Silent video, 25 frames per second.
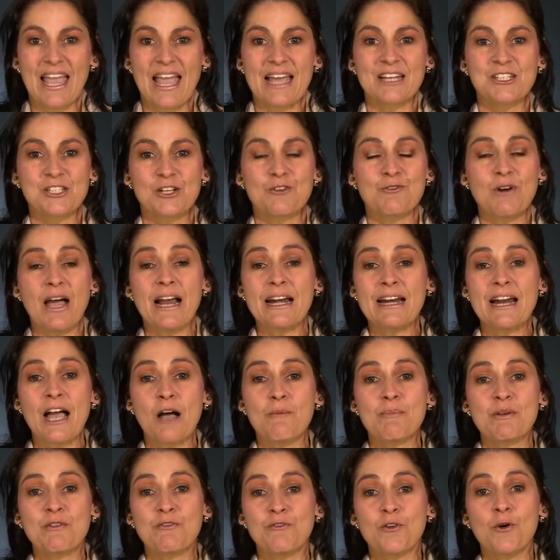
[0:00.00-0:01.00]
And so, right
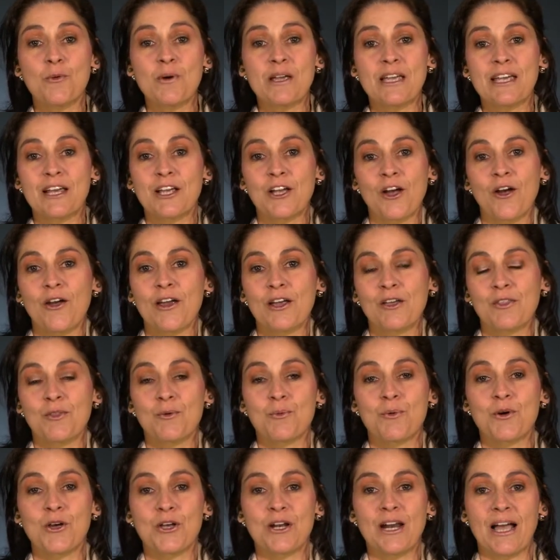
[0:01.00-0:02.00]
now, before we get going on
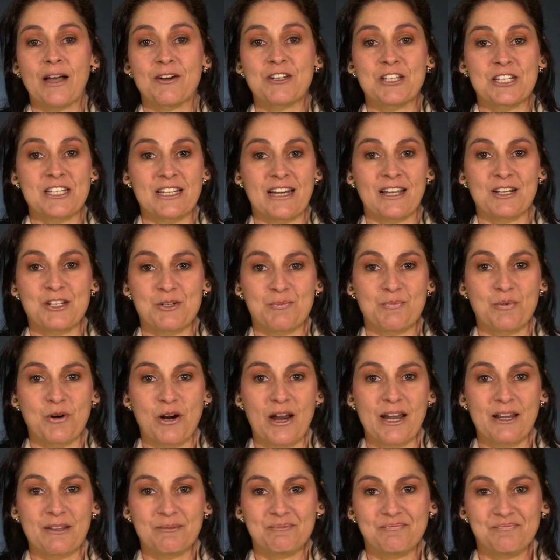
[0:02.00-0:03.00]
the word, I'd just like to
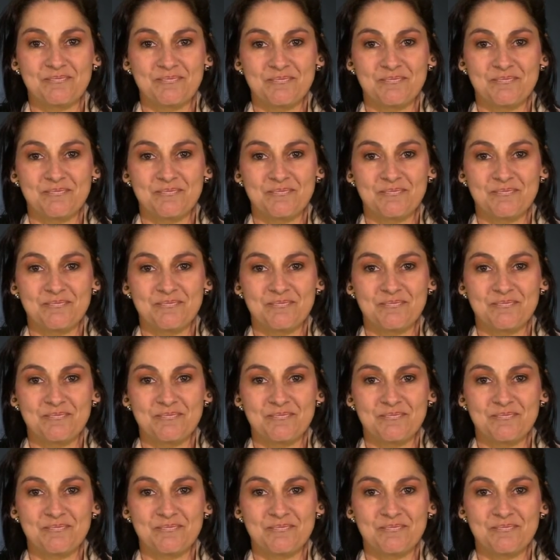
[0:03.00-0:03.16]
pray.